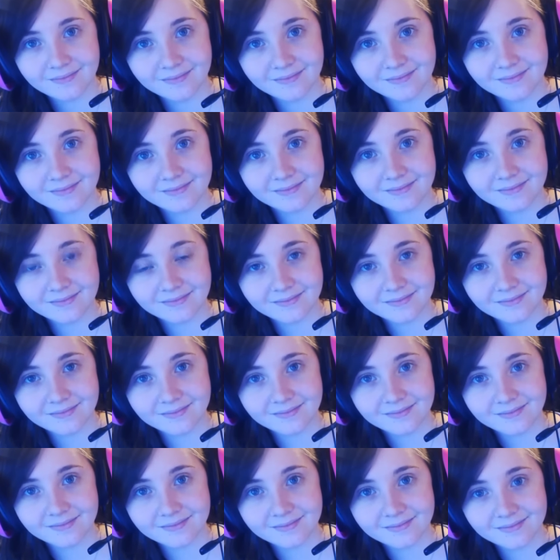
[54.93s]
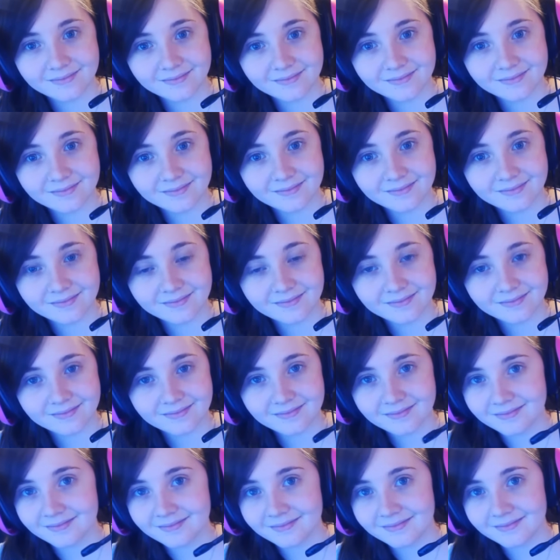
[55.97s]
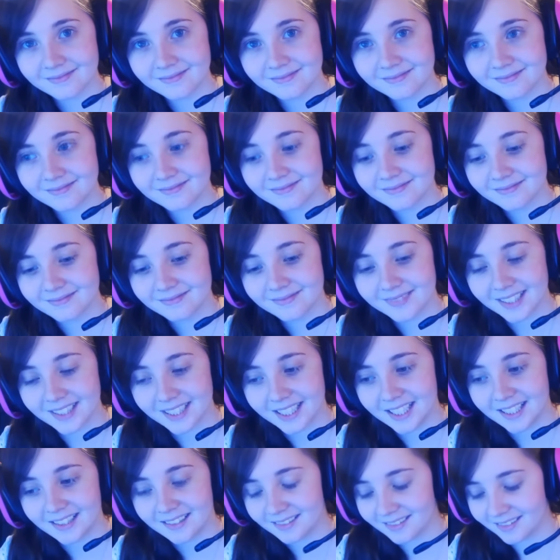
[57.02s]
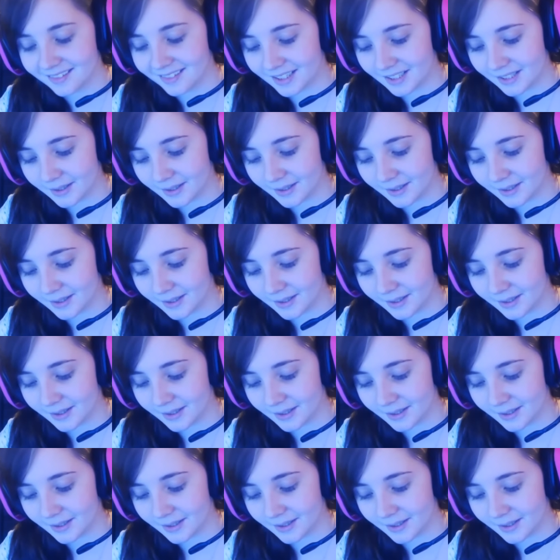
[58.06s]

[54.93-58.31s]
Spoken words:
[no speech]